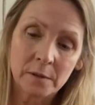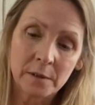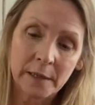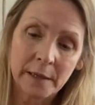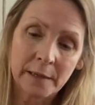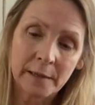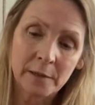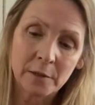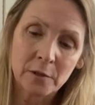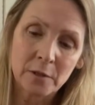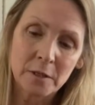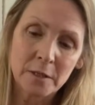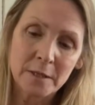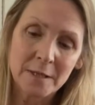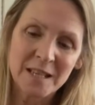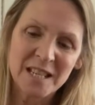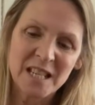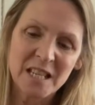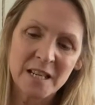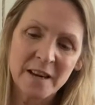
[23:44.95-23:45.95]
candle
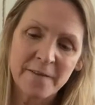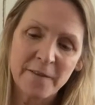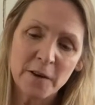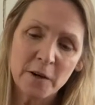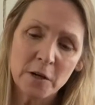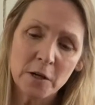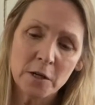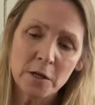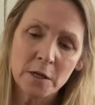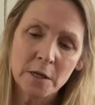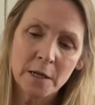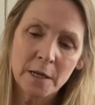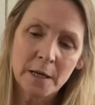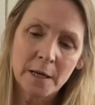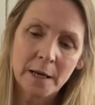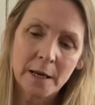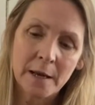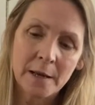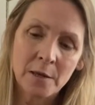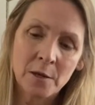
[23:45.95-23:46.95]
snuffer,
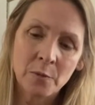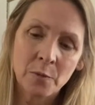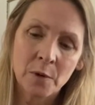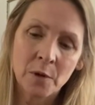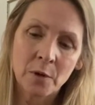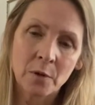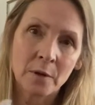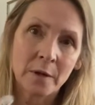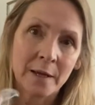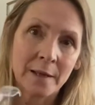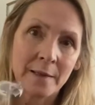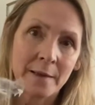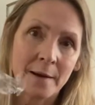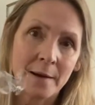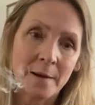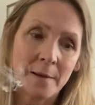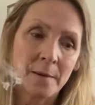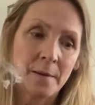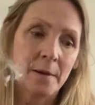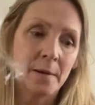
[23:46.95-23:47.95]
and you would go like
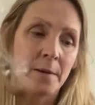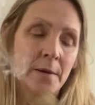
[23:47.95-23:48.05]
that.